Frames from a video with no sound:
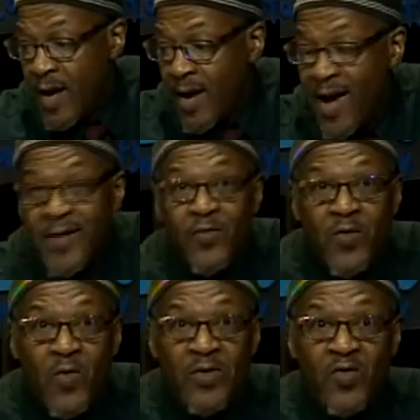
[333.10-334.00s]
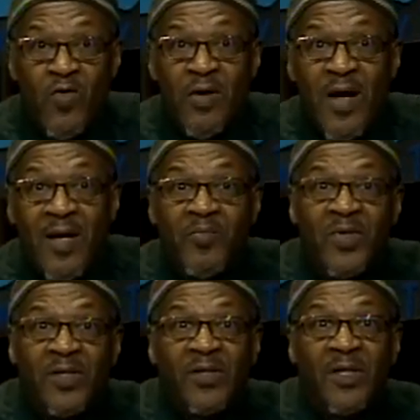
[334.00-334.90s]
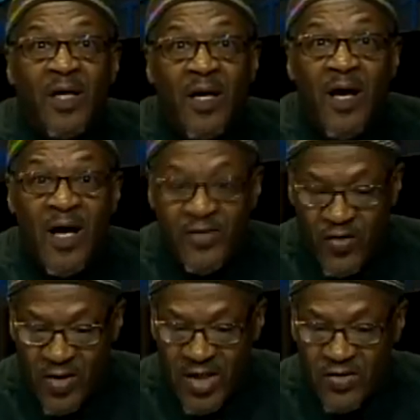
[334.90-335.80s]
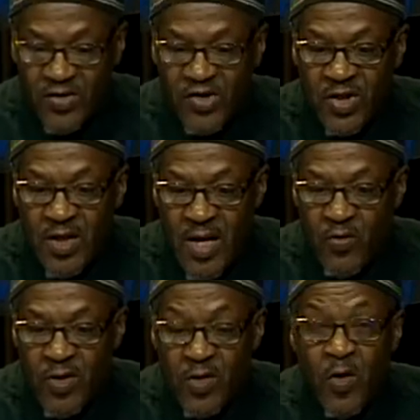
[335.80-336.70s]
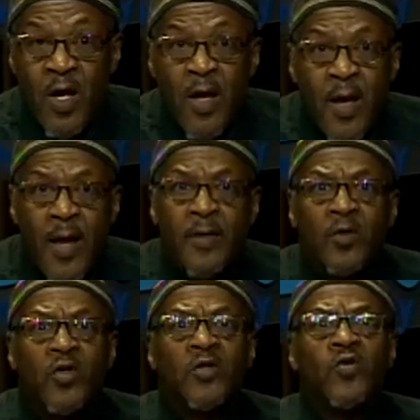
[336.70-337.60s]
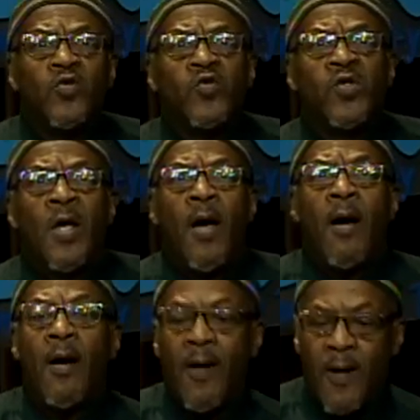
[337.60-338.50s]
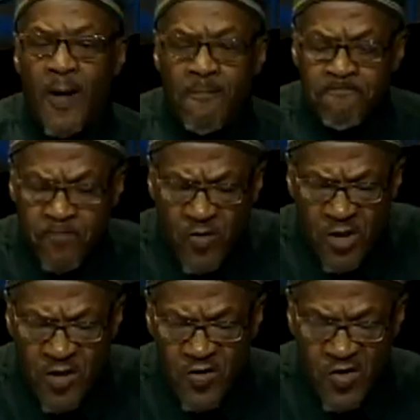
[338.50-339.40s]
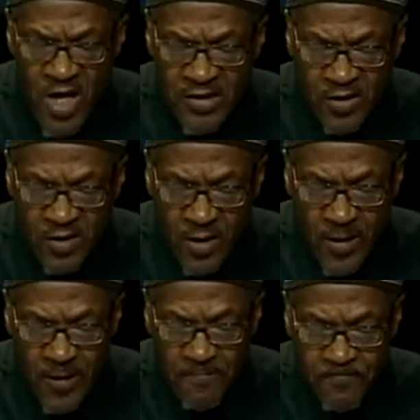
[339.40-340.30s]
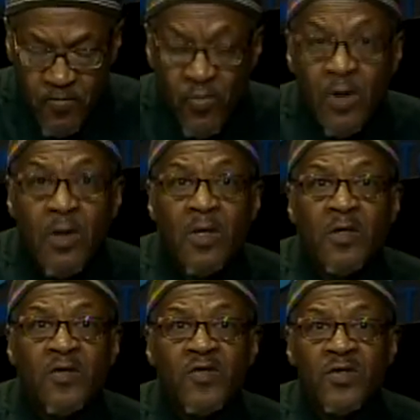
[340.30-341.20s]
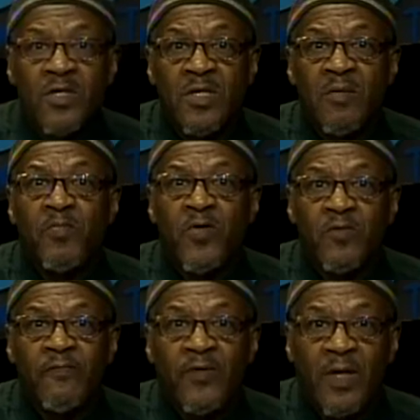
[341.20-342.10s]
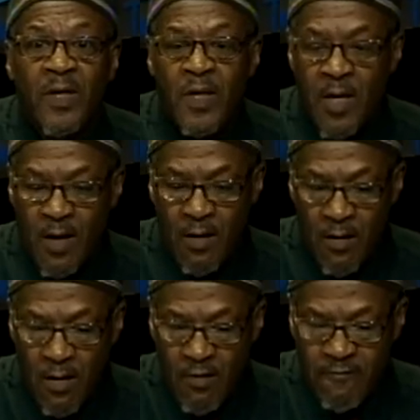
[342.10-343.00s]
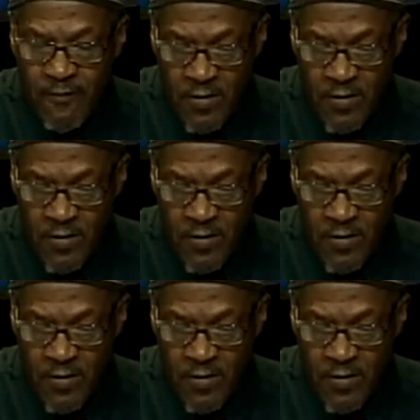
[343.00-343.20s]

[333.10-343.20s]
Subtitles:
I don't know what's going on, but I thought I should share that with you. And the good news is that it is the birthday of